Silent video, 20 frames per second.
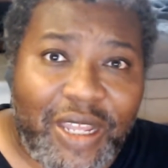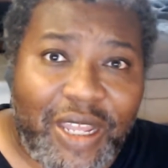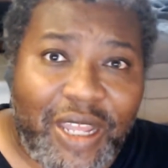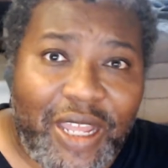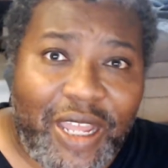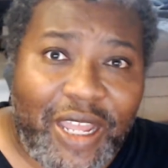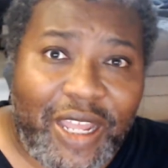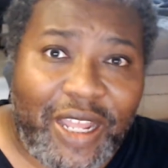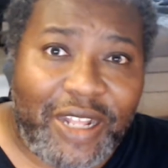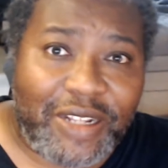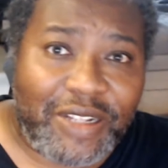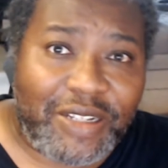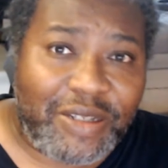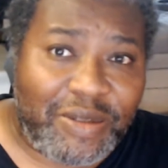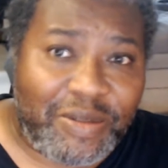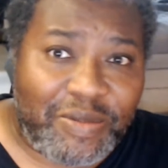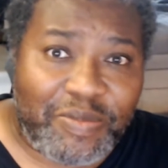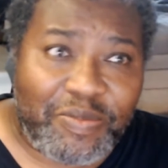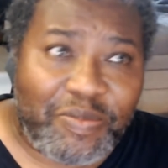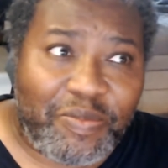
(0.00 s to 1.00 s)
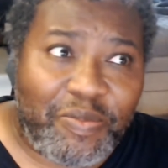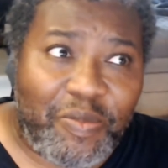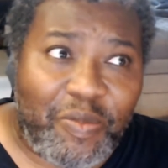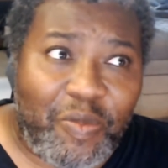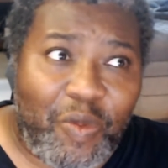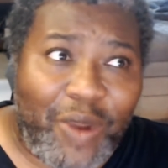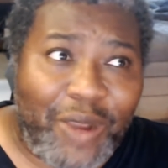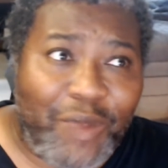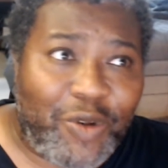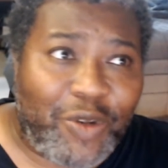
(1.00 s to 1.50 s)
is
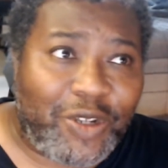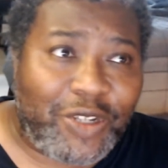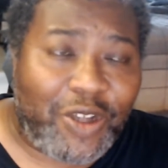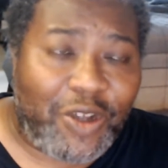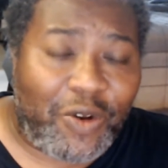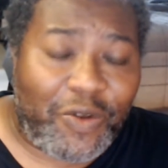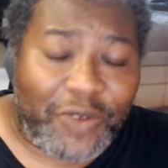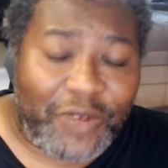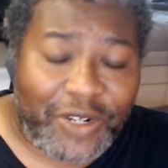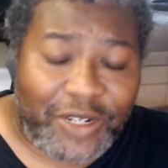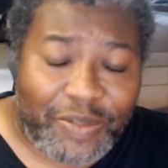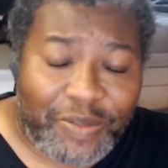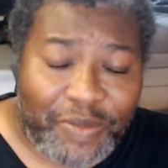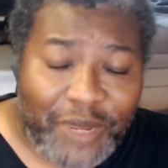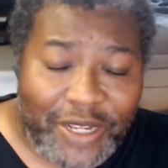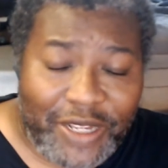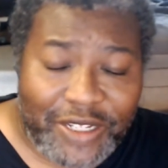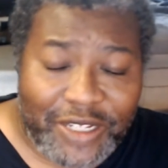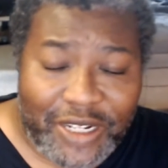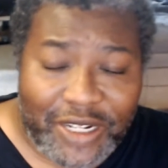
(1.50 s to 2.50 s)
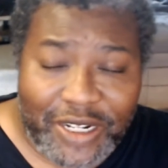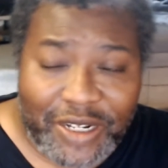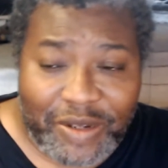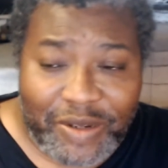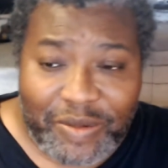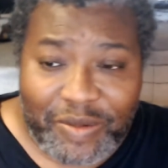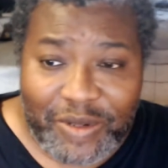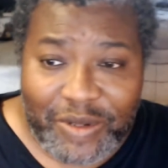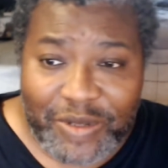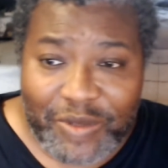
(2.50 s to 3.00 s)
way more selfish, basically,
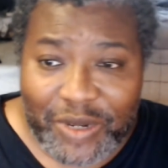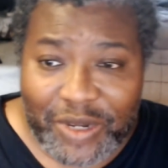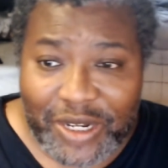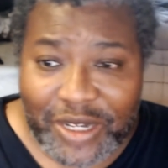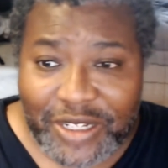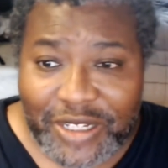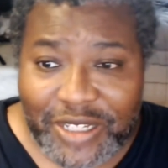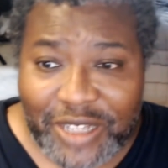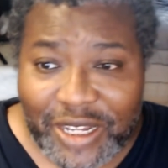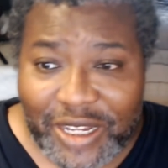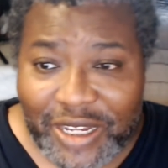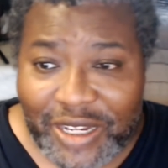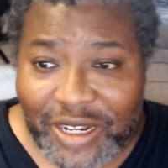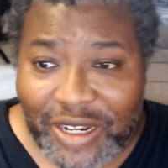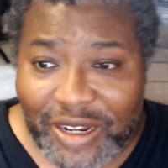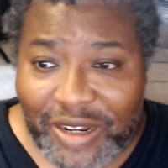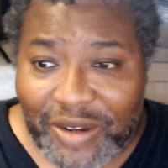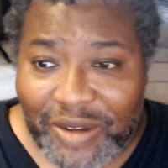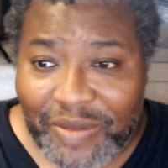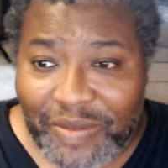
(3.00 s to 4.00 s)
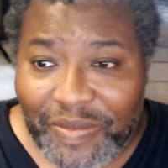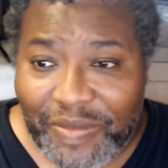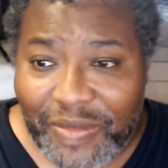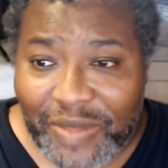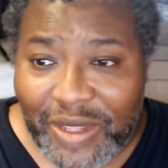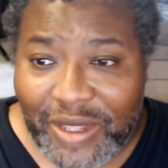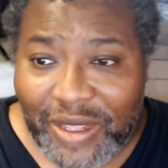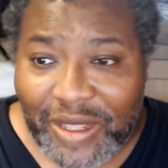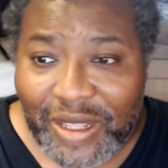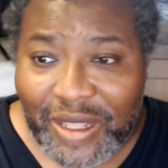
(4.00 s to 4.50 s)
was what he said.
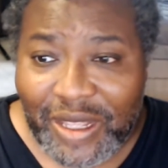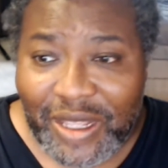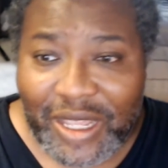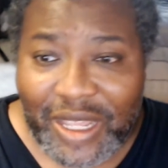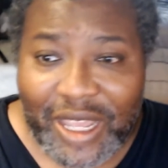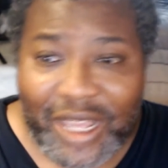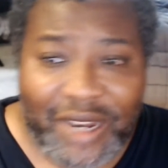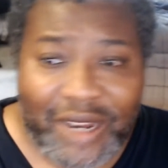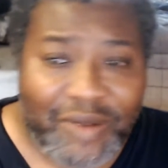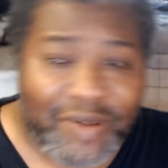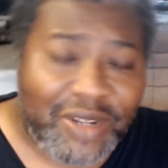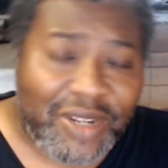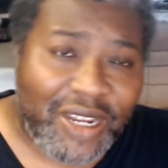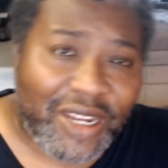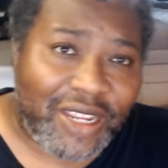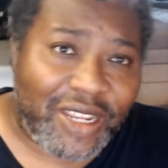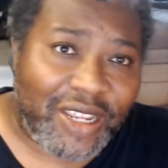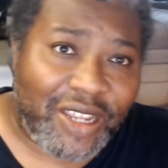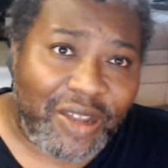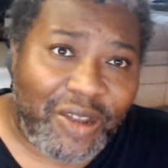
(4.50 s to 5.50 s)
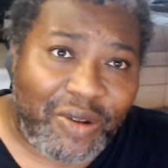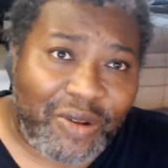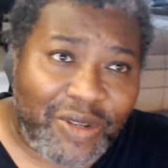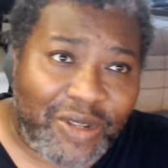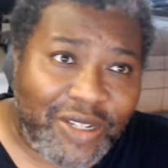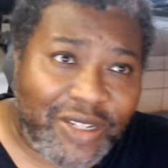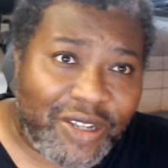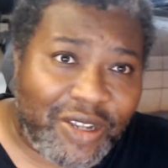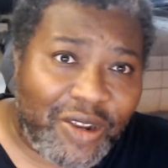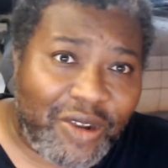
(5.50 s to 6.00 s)
And he was like,
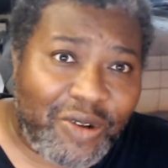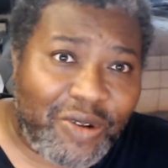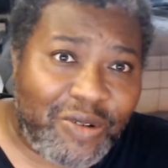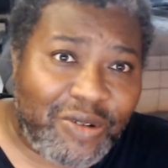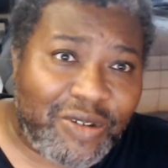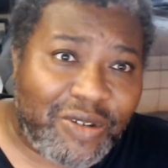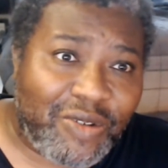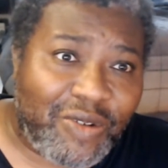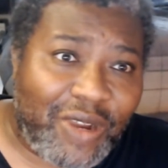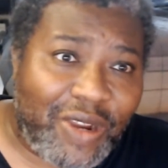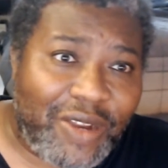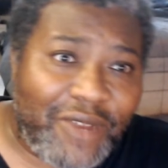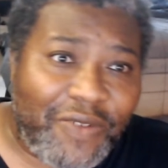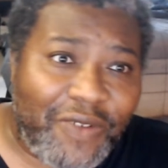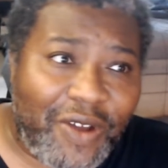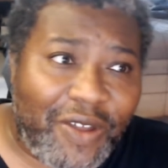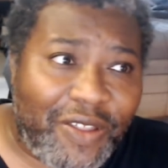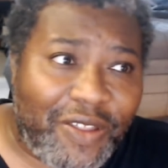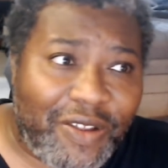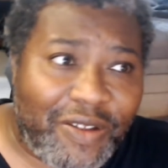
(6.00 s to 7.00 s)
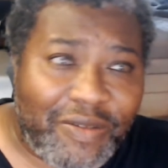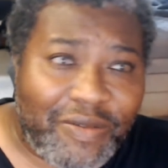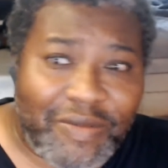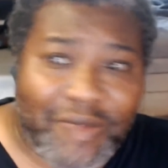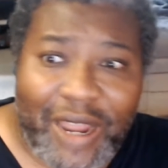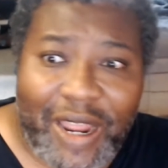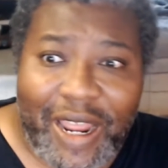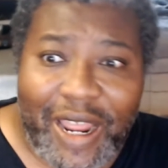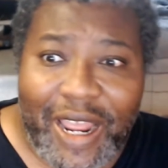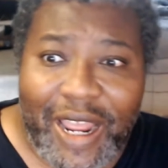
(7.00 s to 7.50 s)
his girl's grandfather
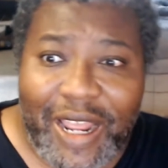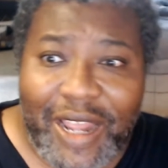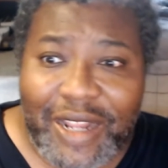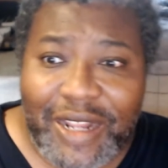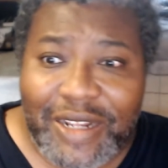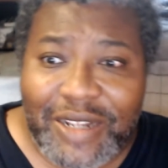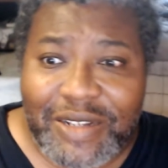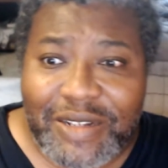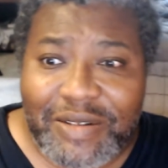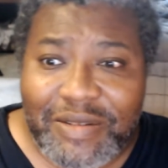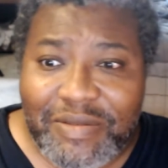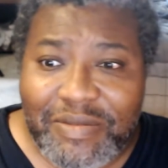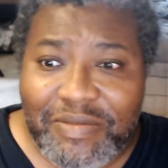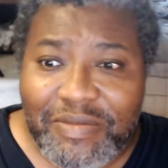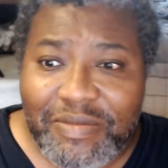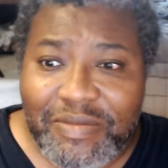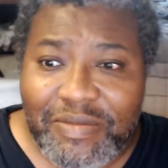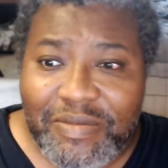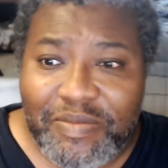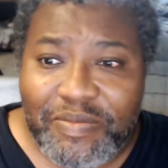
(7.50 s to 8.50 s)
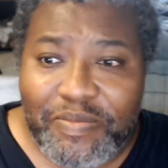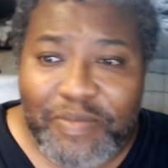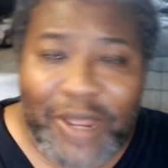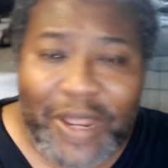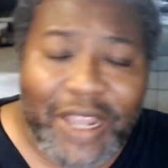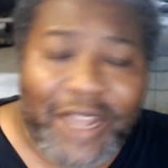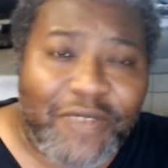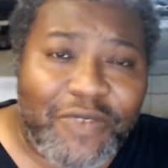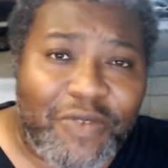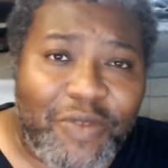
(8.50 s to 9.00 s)
had
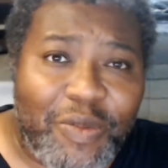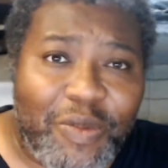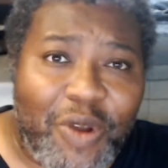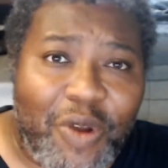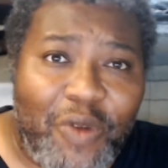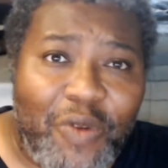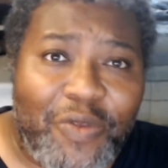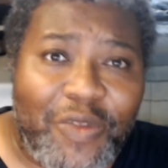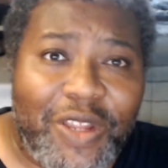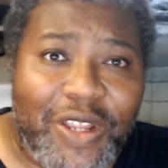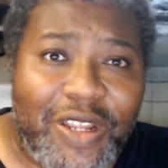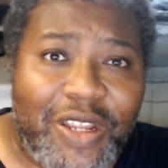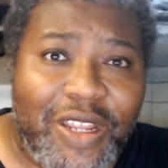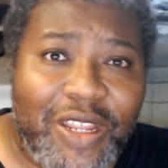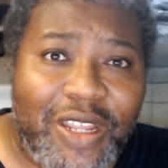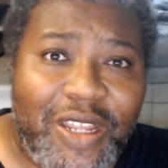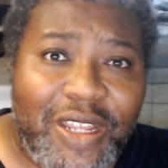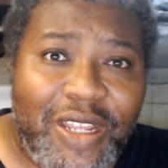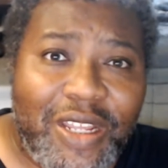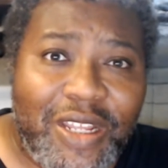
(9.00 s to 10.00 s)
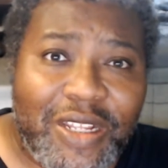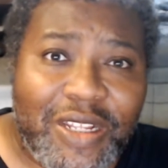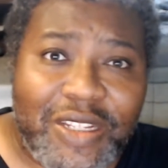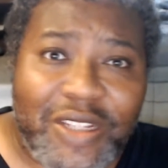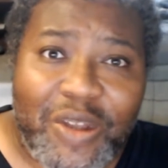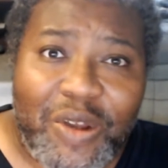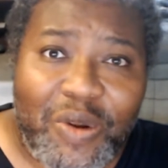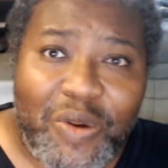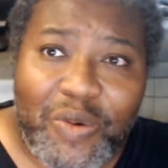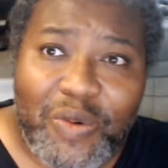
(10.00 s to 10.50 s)
passed from COVID.
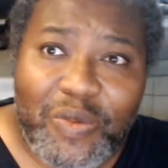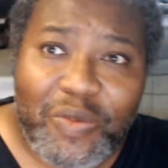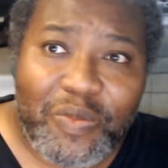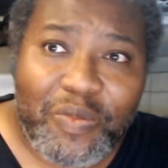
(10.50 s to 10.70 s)
So